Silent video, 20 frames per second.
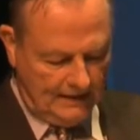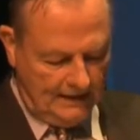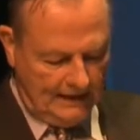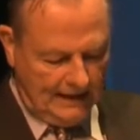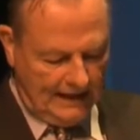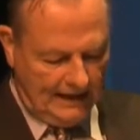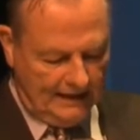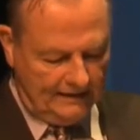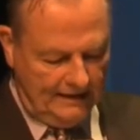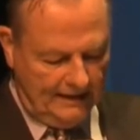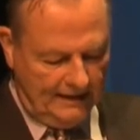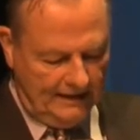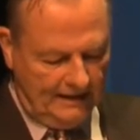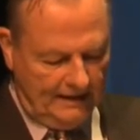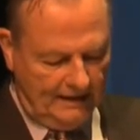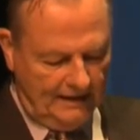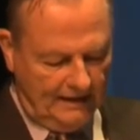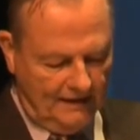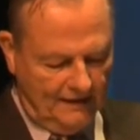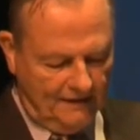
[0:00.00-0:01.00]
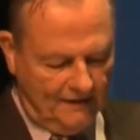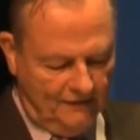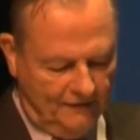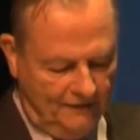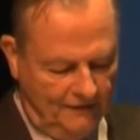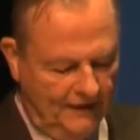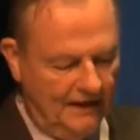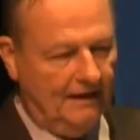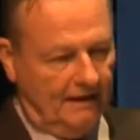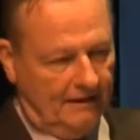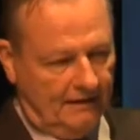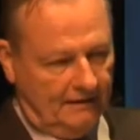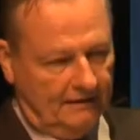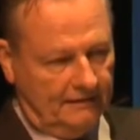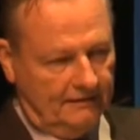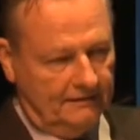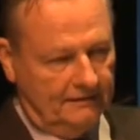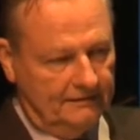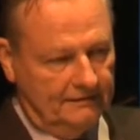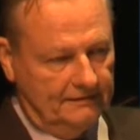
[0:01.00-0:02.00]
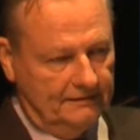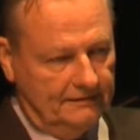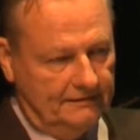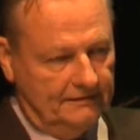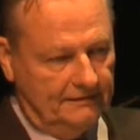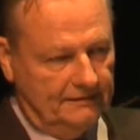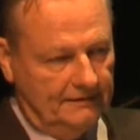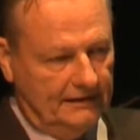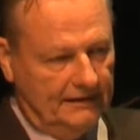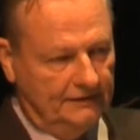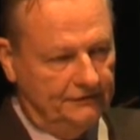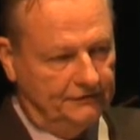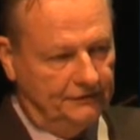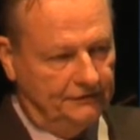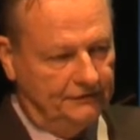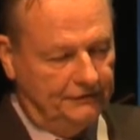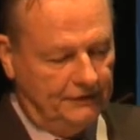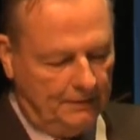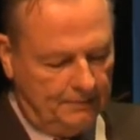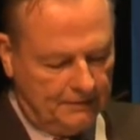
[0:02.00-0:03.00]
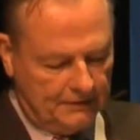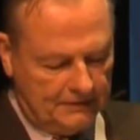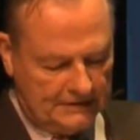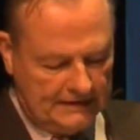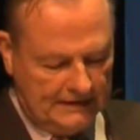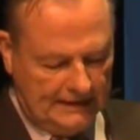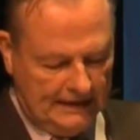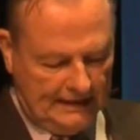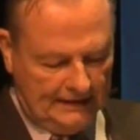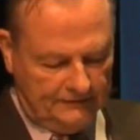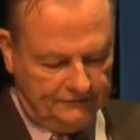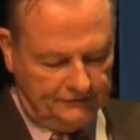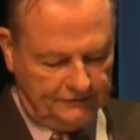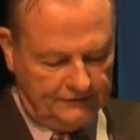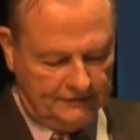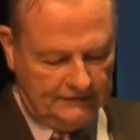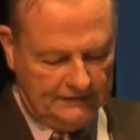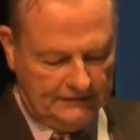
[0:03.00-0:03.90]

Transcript: And getting there is a separate task